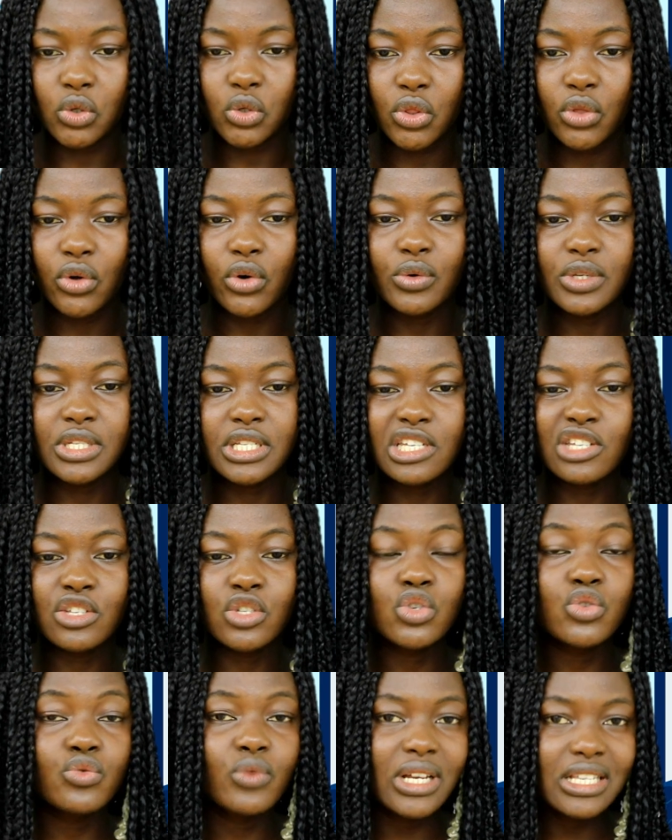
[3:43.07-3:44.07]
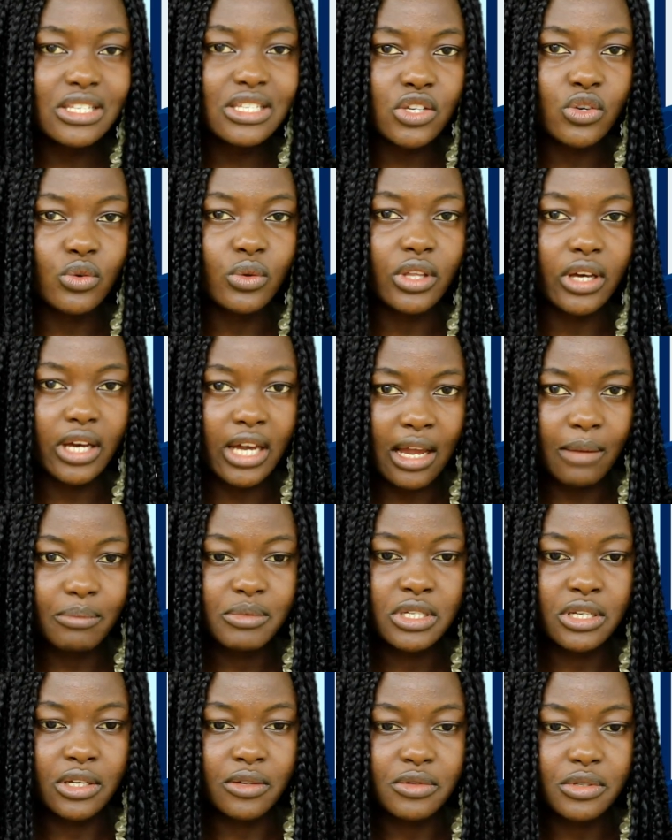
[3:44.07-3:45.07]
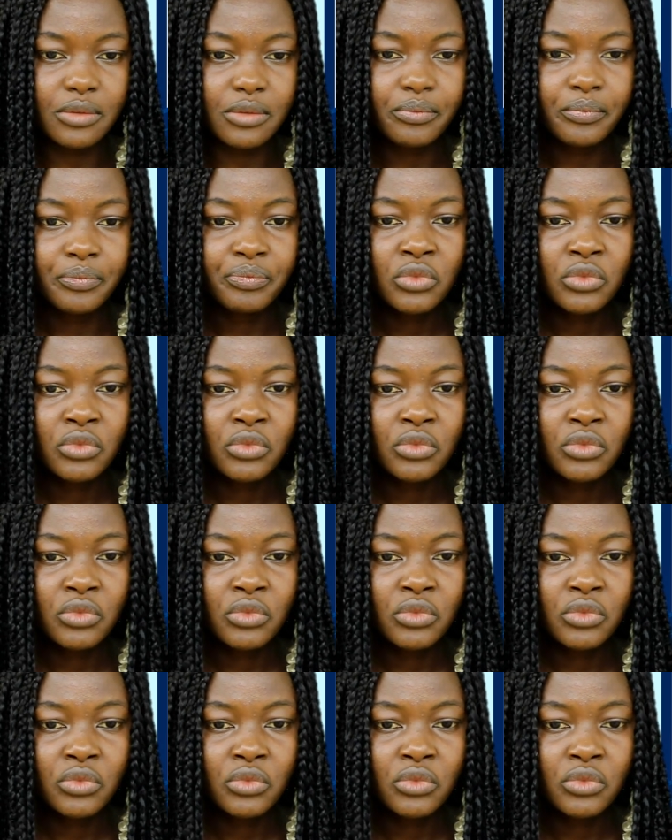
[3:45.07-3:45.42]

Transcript: authorities to rescue the captives.